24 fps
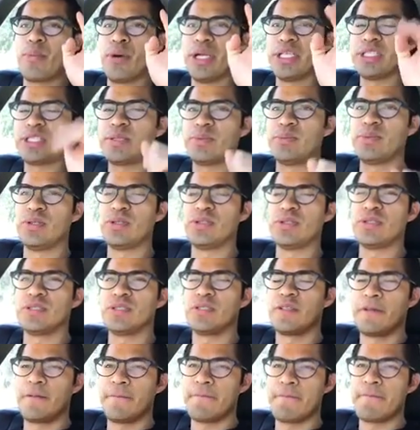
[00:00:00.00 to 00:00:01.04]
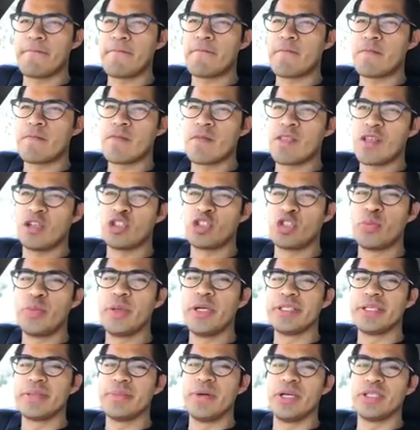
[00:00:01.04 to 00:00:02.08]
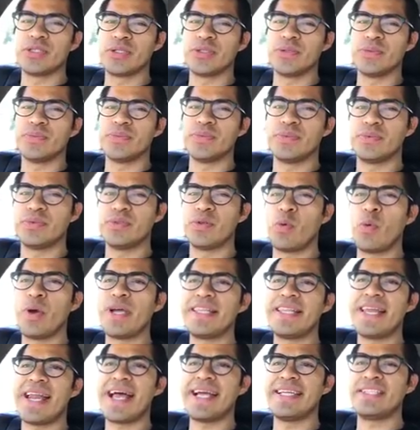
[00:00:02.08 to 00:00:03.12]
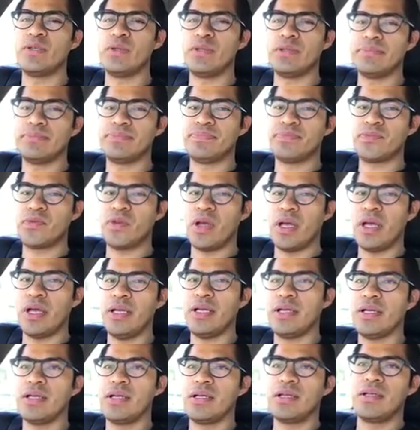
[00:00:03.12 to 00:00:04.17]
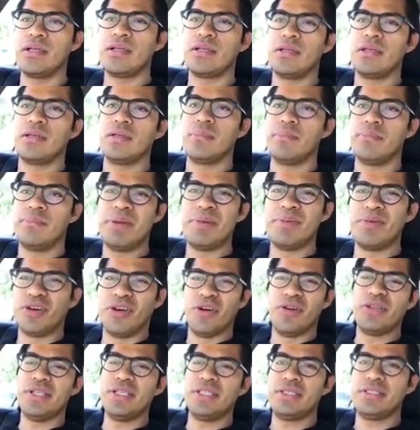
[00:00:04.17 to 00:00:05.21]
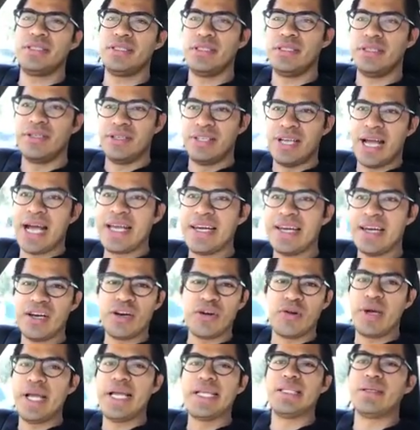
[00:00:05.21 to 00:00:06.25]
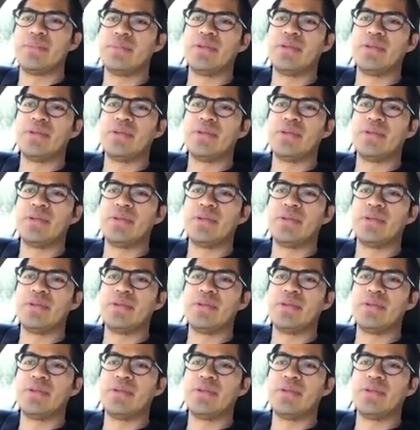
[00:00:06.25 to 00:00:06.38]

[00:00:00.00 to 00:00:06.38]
principles to building muscle the way that I do, okay? People know this, you know, I didn't create